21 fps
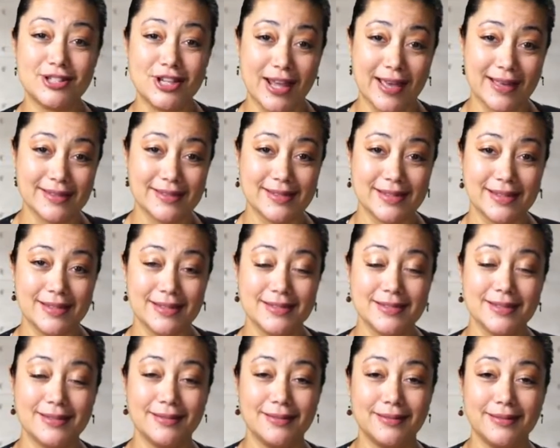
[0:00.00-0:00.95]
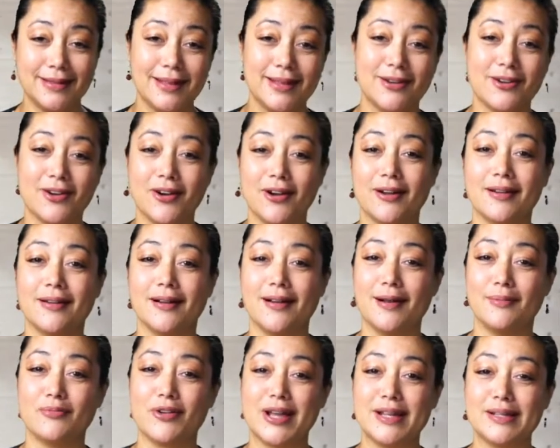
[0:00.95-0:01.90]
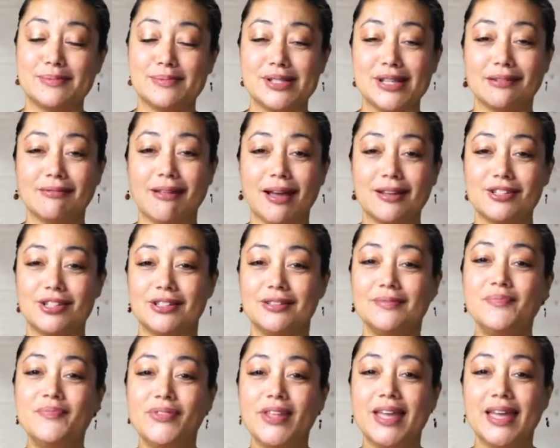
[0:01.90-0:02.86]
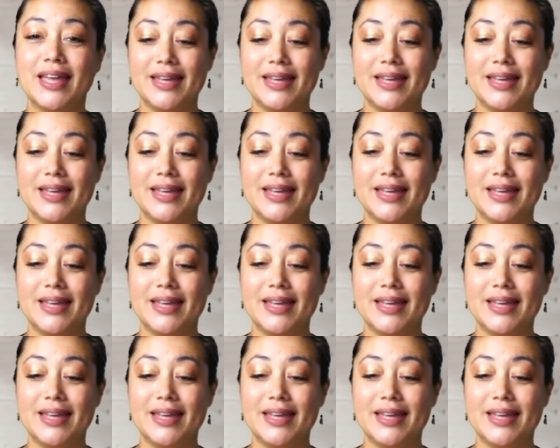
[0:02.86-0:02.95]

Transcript: chances in our random selection